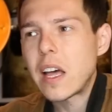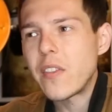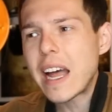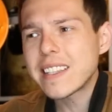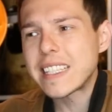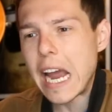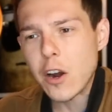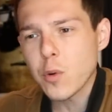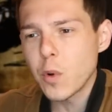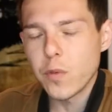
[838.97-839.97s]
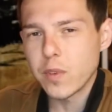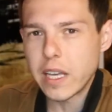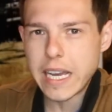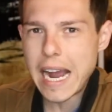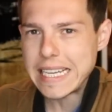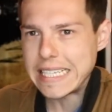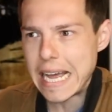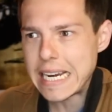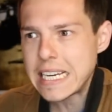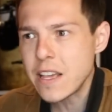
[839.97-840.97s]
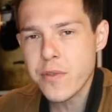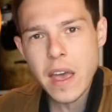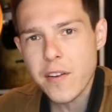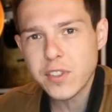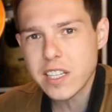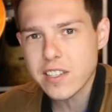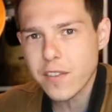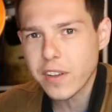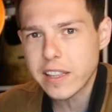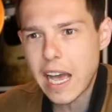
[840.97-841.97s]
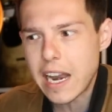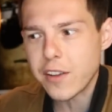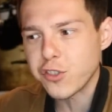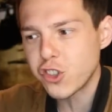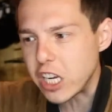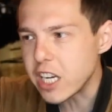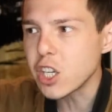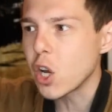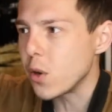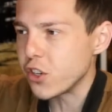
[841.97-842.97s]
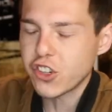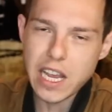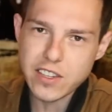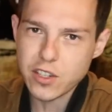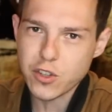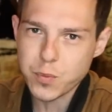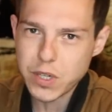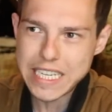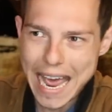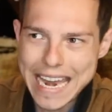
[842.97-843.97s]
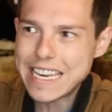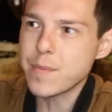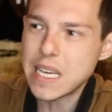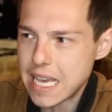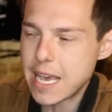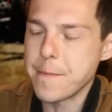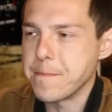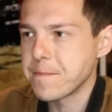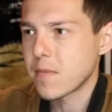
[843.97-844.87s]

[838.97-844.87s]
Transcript: that's terrible for like identity theft and stuff like that. If she can go to Chase and just pretend to be him,